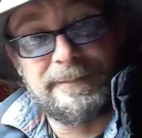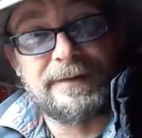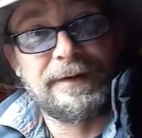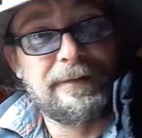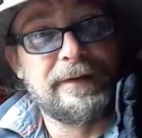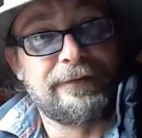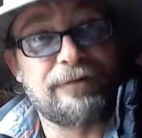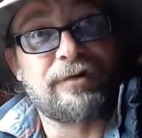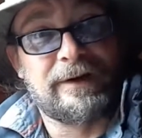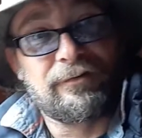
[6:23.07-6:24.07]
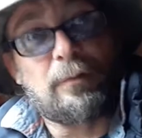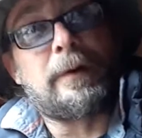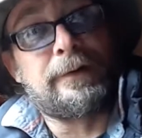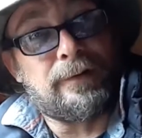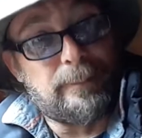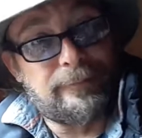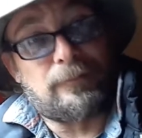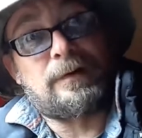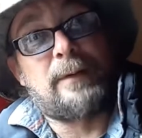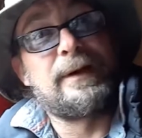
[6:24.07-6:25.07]
need things to change quite a lot
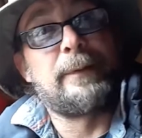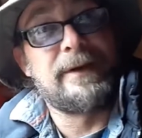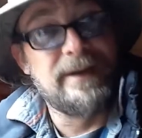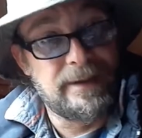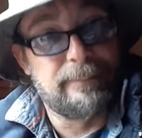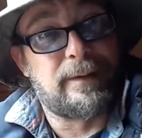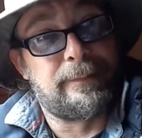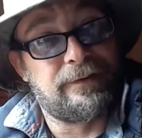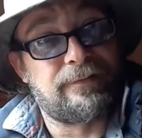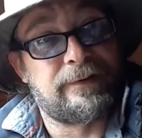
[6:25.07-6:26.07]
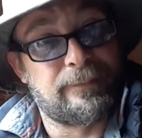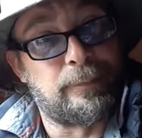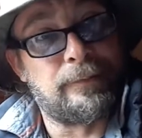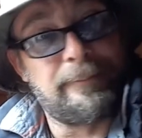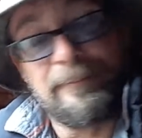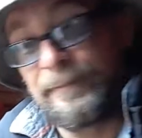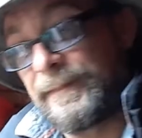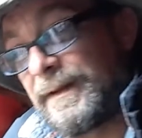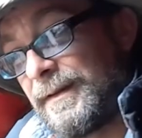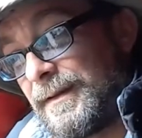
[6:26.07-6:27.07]
before I go anywhere near public transport.
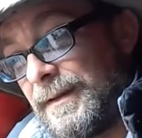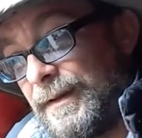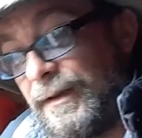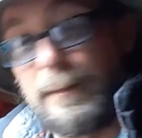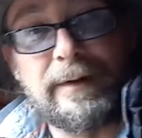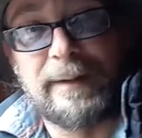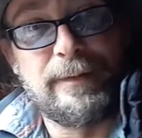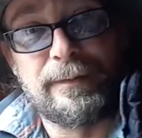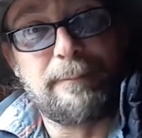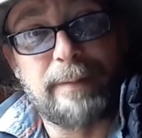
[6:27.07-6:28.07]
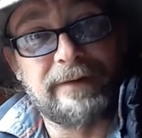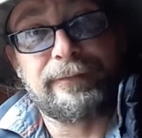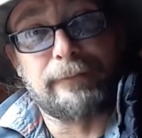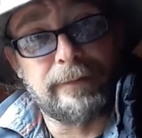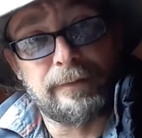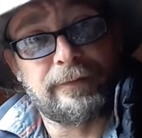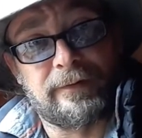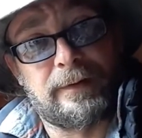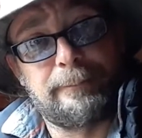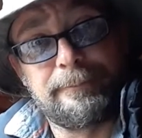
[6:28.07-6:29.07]
You won't get me on a bus for a long
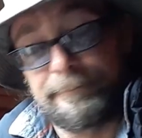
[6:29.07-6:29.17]
time.